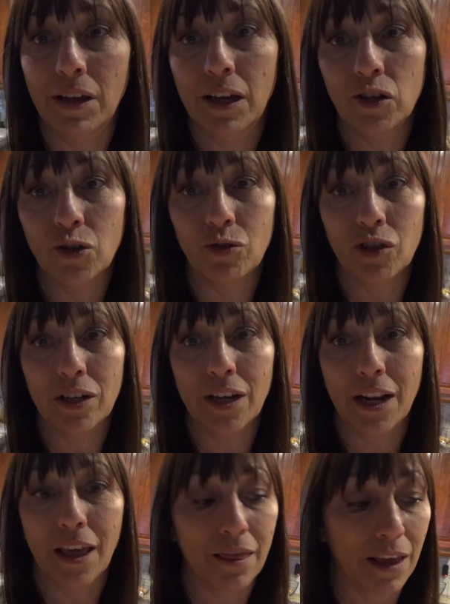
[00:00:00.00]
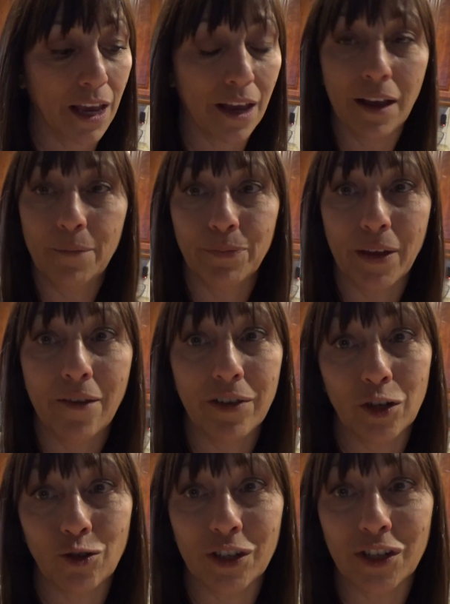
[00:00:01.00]
it turns into anything of
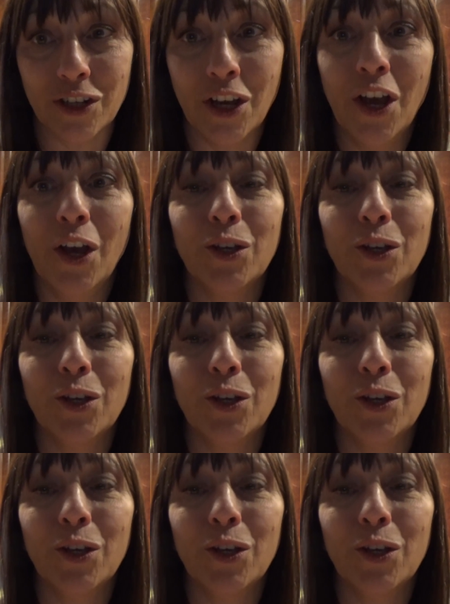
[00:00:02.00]
interest.